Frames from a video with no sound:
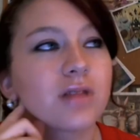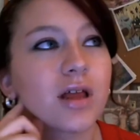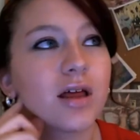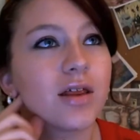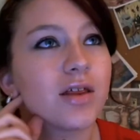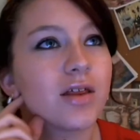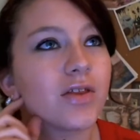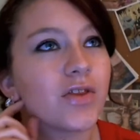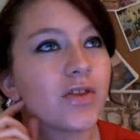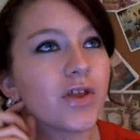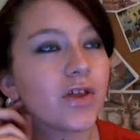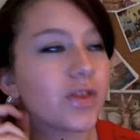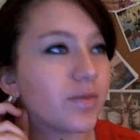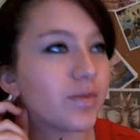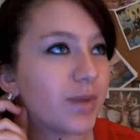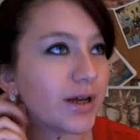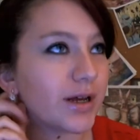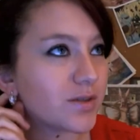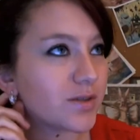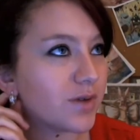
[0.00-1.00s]
the
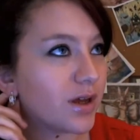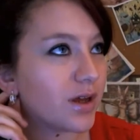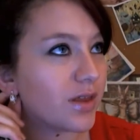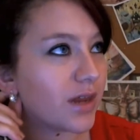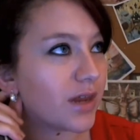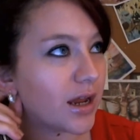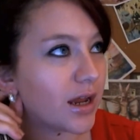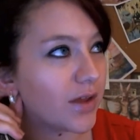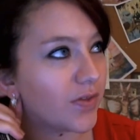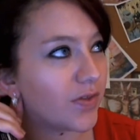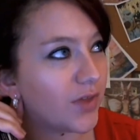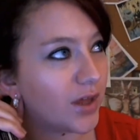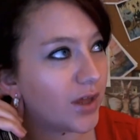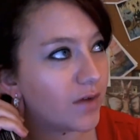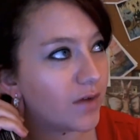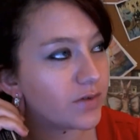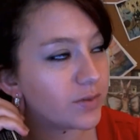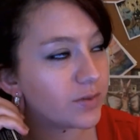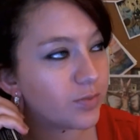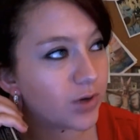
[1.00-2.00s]
best way that I can think
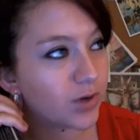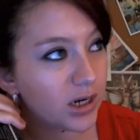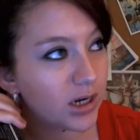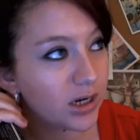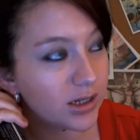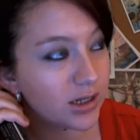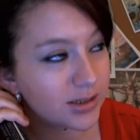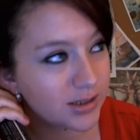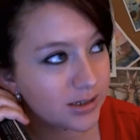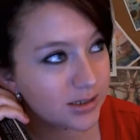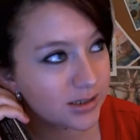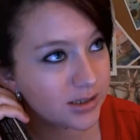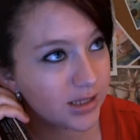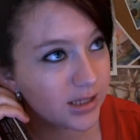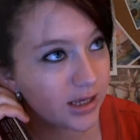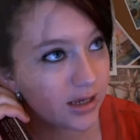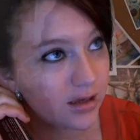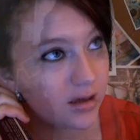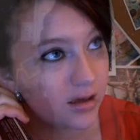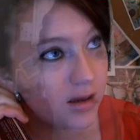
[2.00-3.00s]
of to put it is that it's
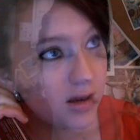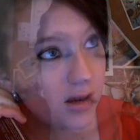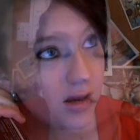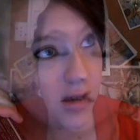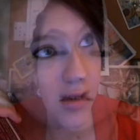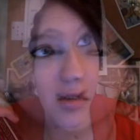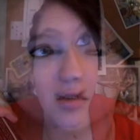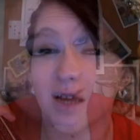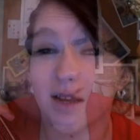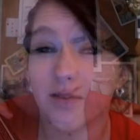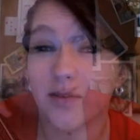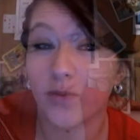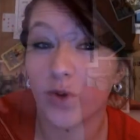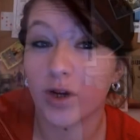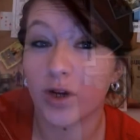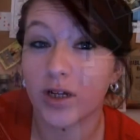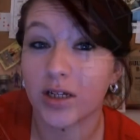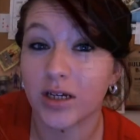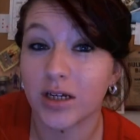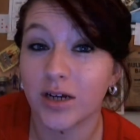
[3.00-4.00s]
like it is kind of
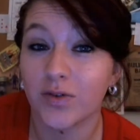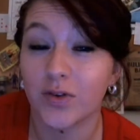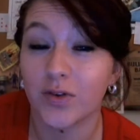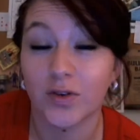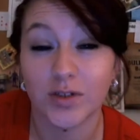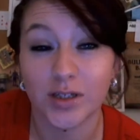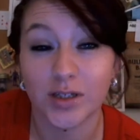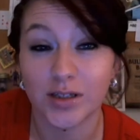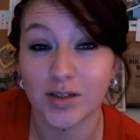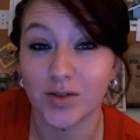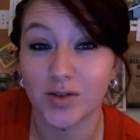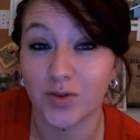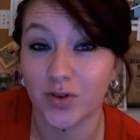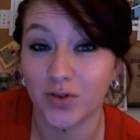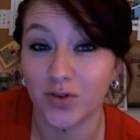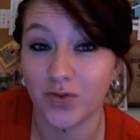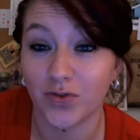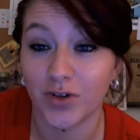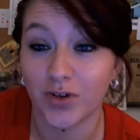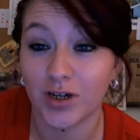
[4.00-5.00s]
oily, even though it says it's
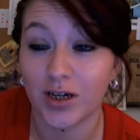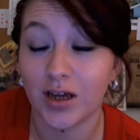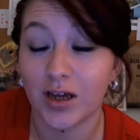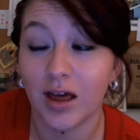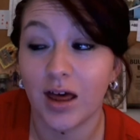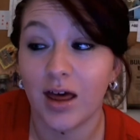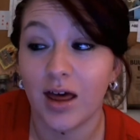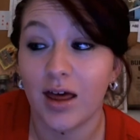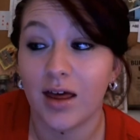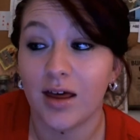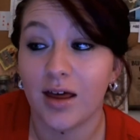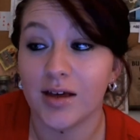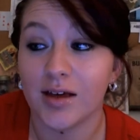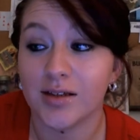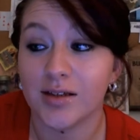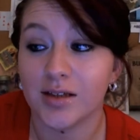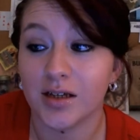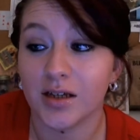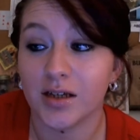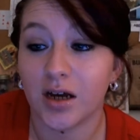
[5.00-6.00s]
oil-free.
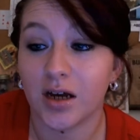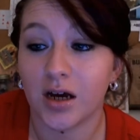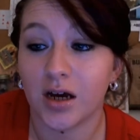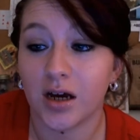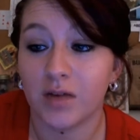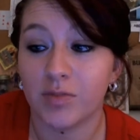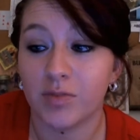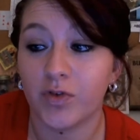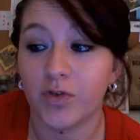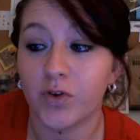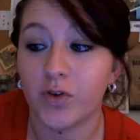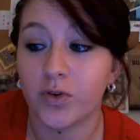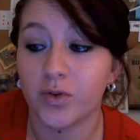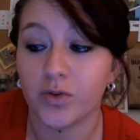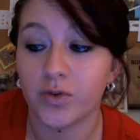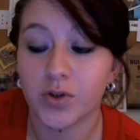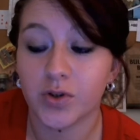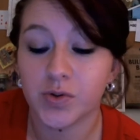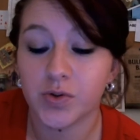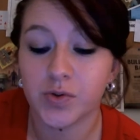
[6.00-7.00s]
Is that if you
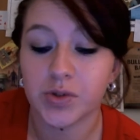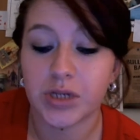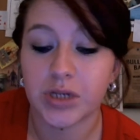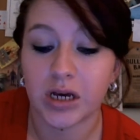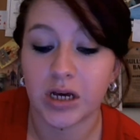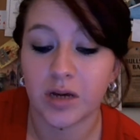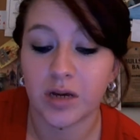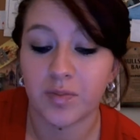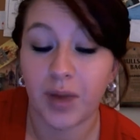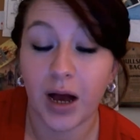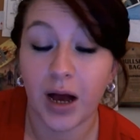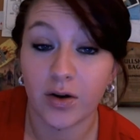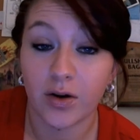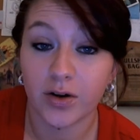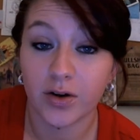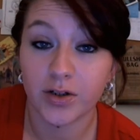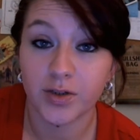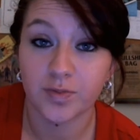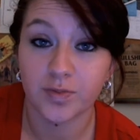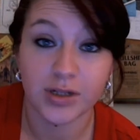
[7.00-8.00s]
use a
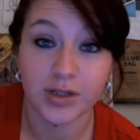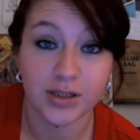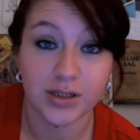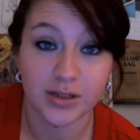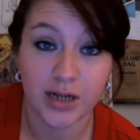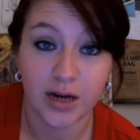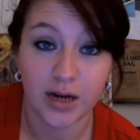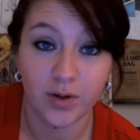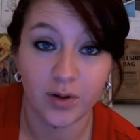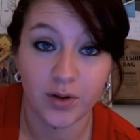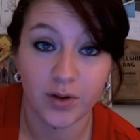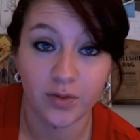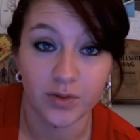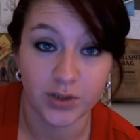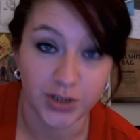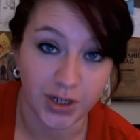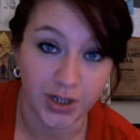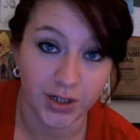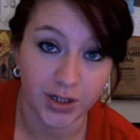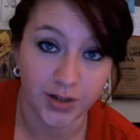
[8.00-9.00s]
powder to press it down with,
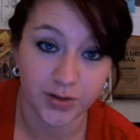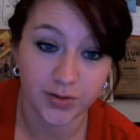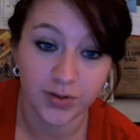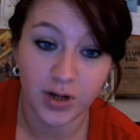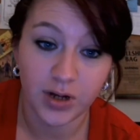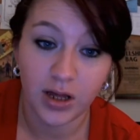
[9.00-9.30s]
which I do,